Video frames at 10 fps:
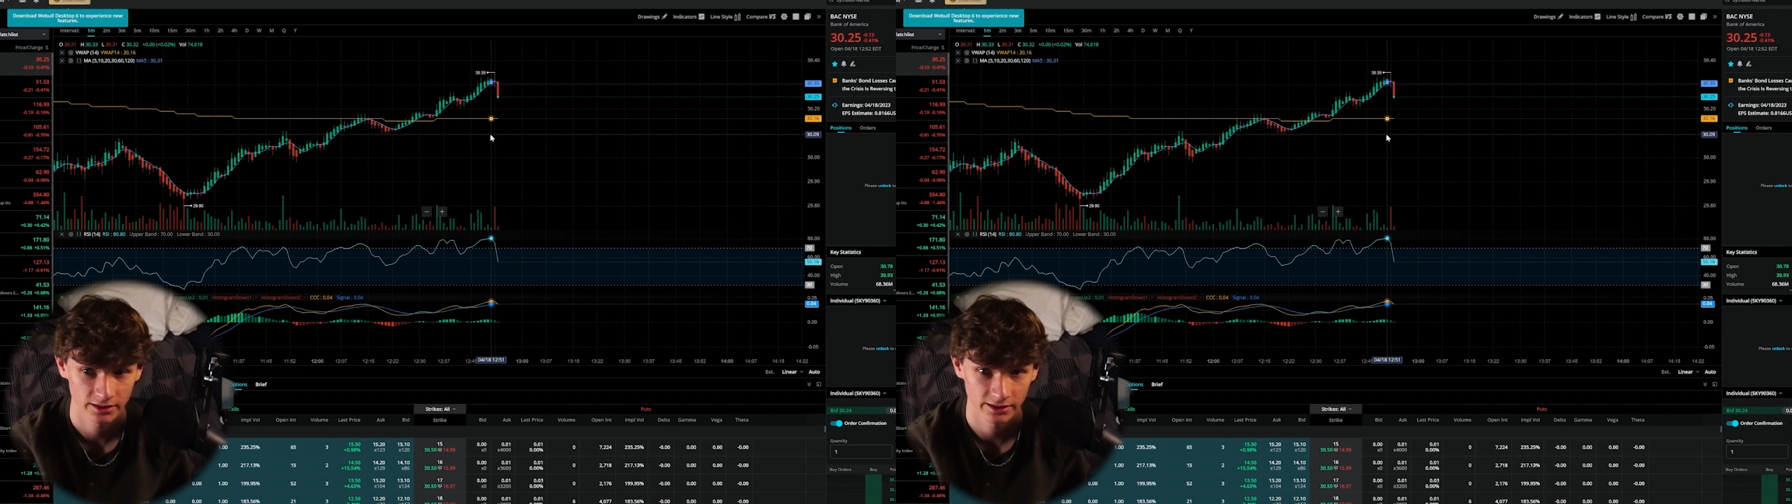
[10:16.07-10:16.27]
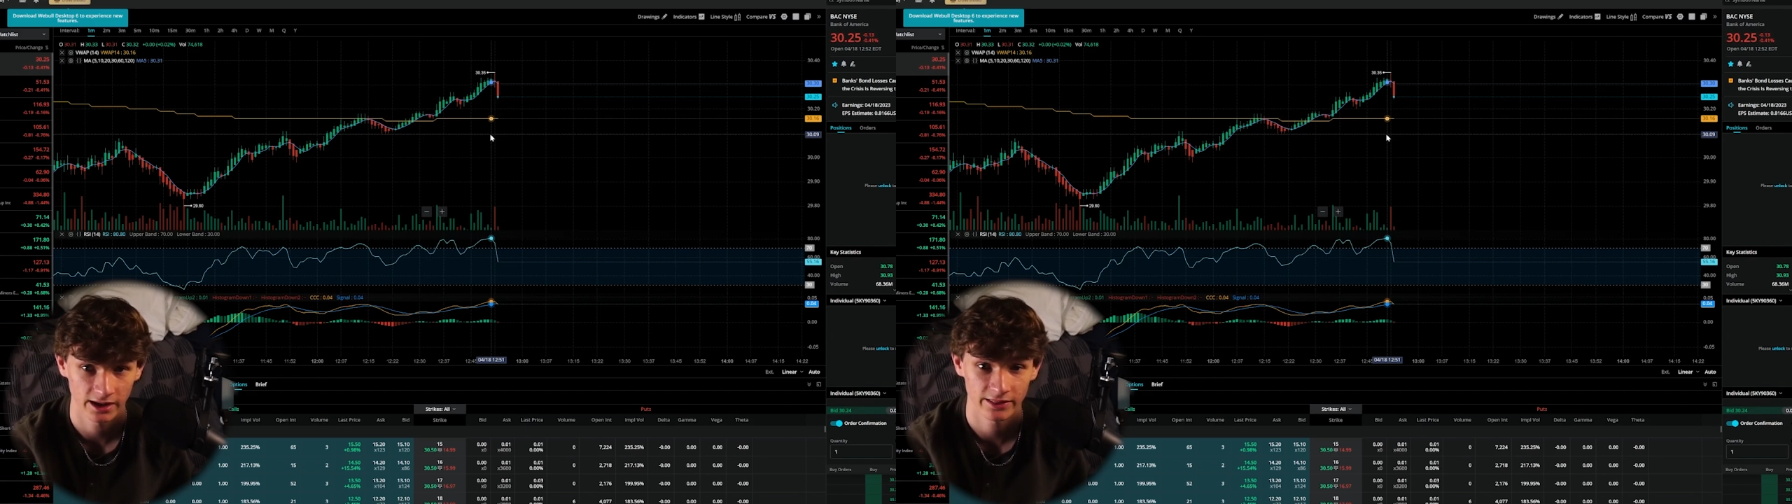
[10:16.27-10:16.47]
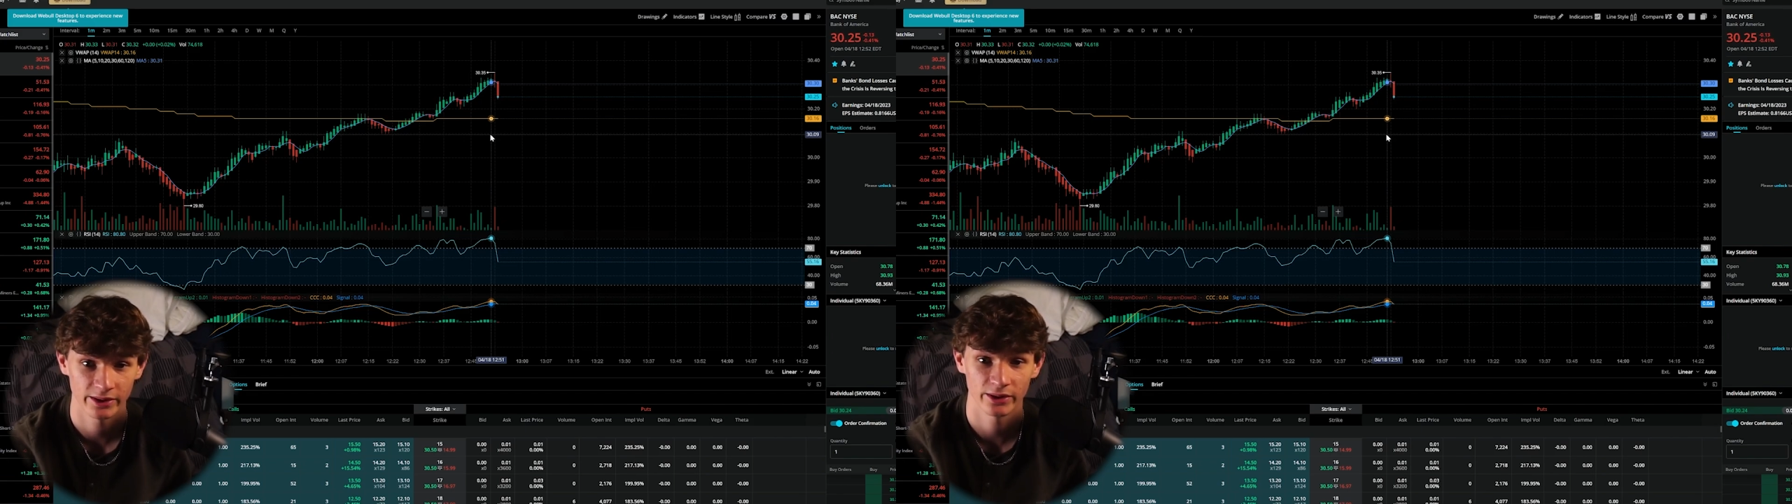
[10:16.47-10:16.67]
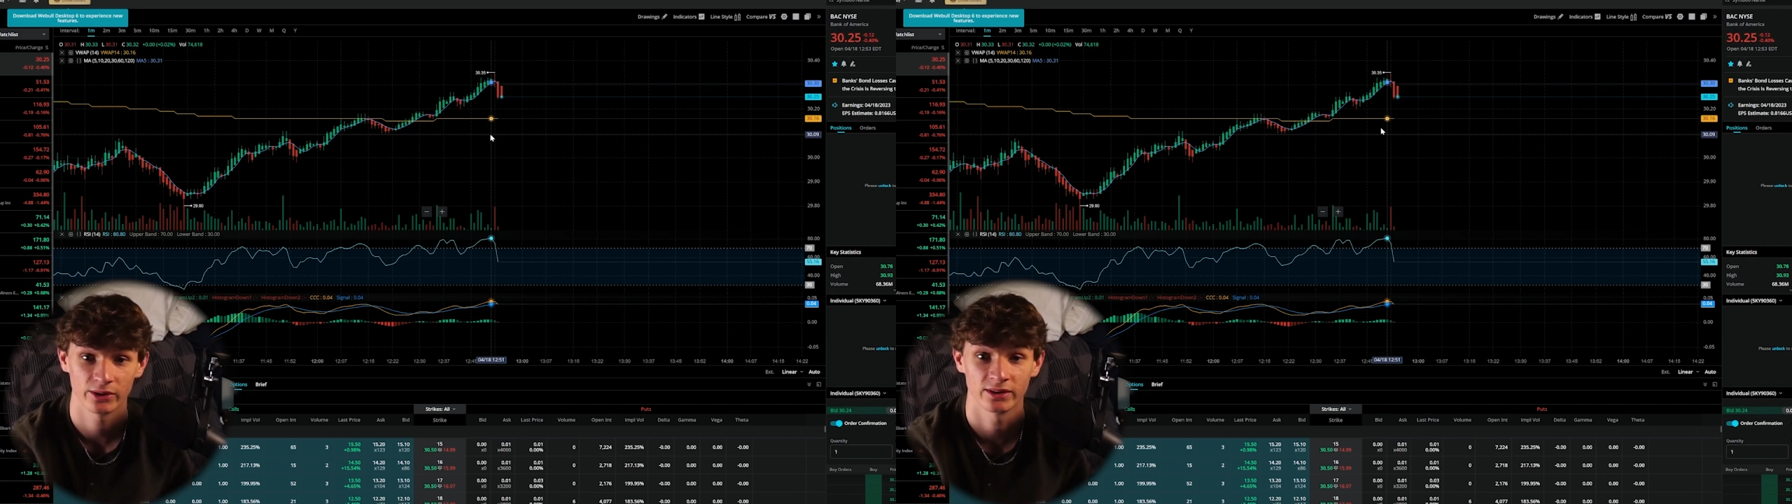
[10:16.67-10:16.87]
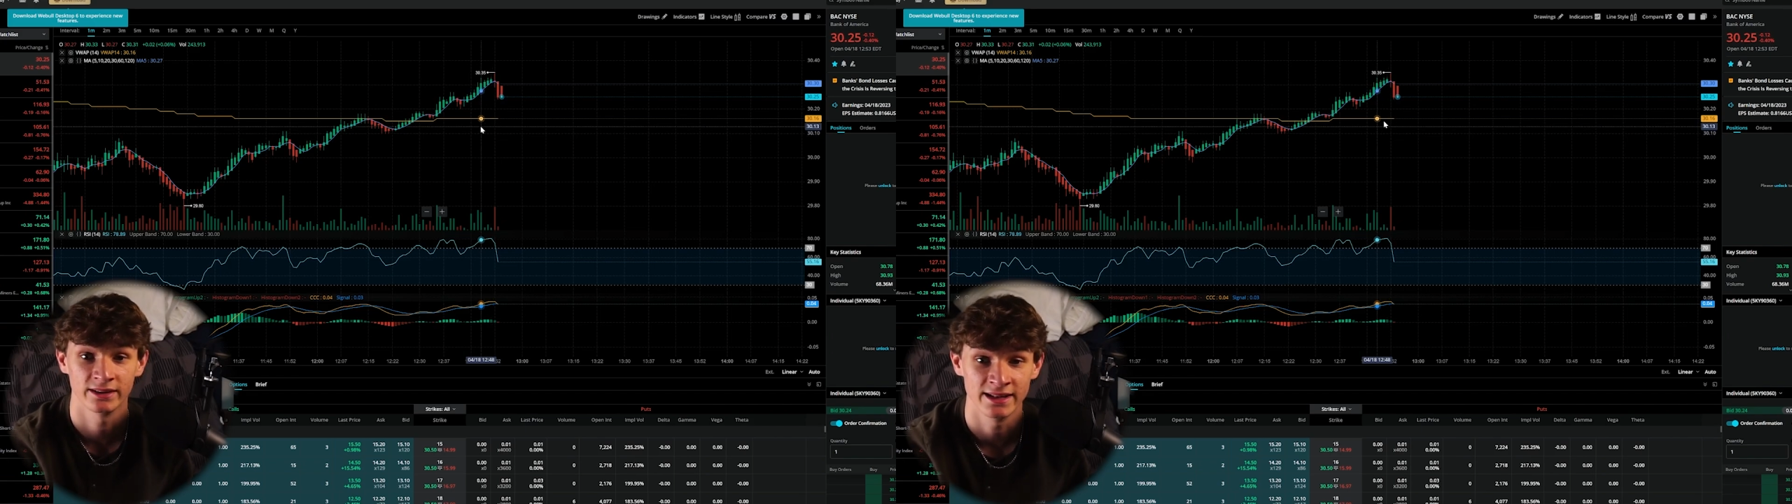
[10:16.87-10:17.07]
yet
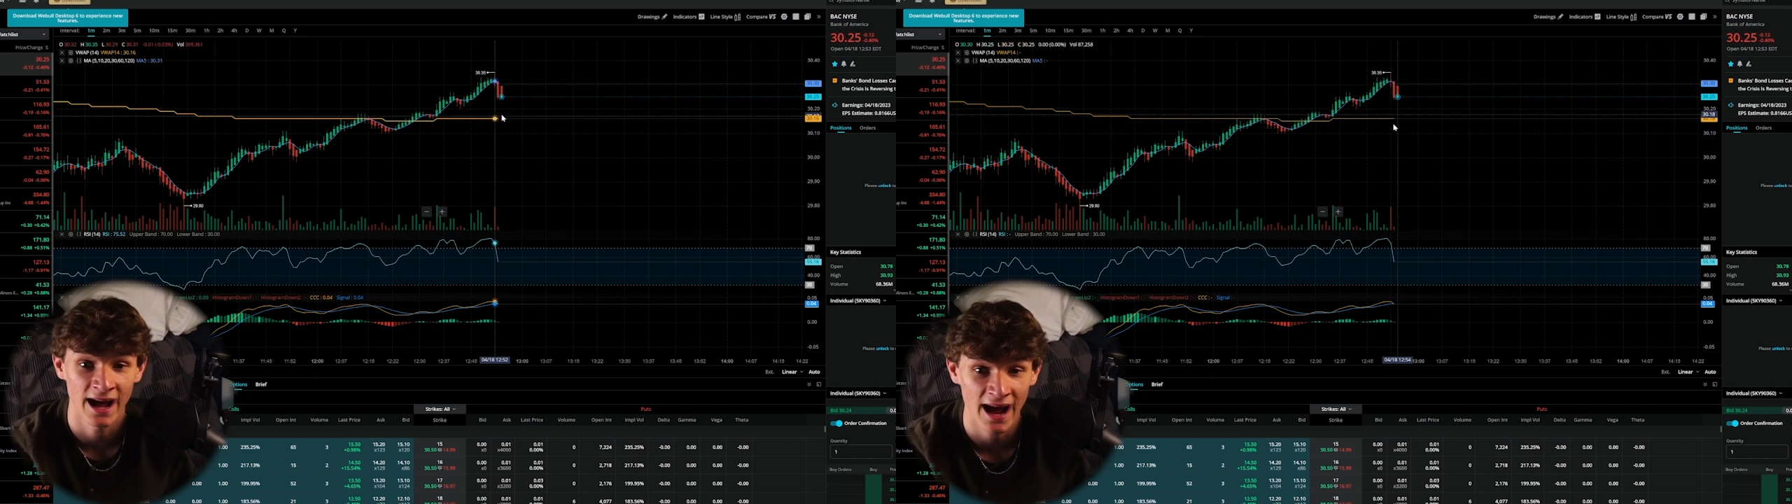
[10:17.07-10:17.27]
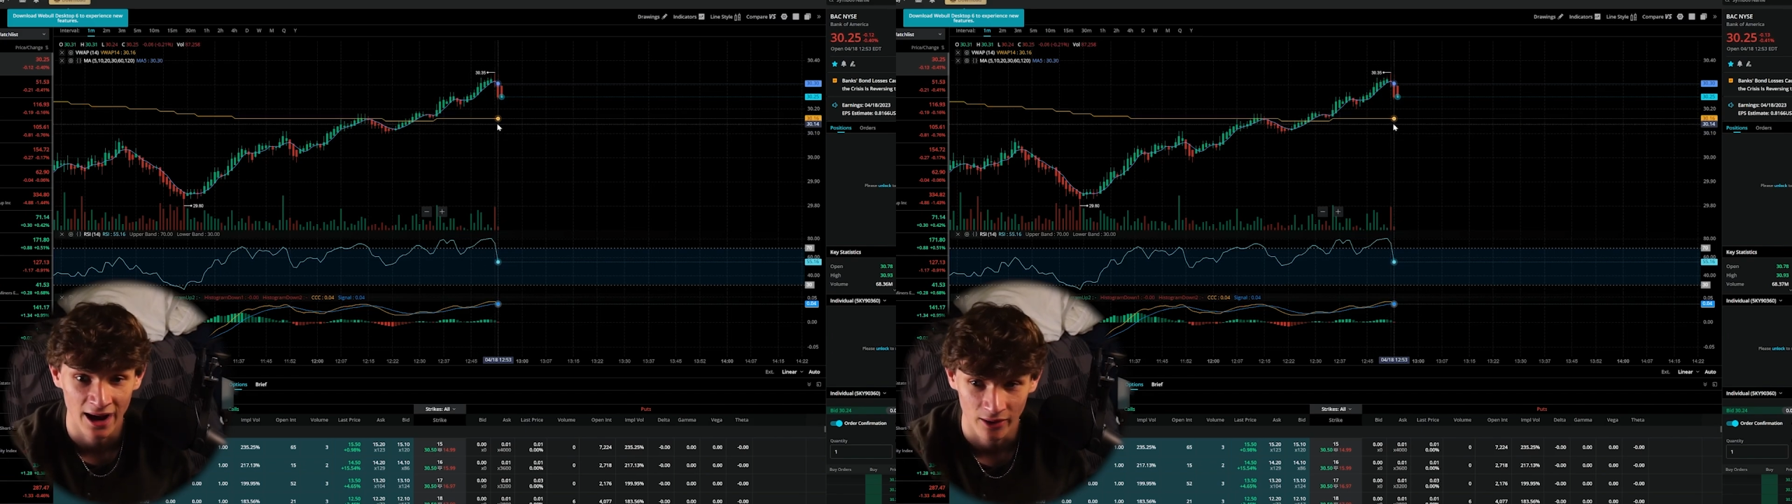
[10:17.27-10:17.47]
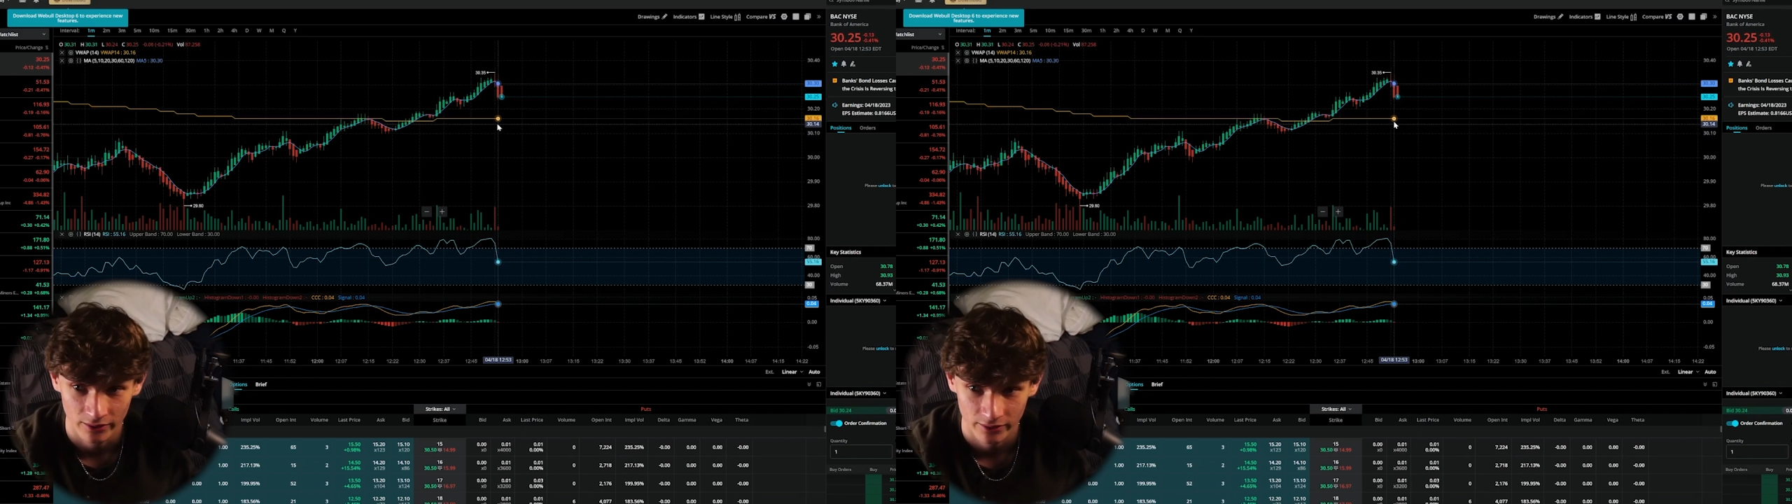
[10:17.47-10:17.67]
they're down.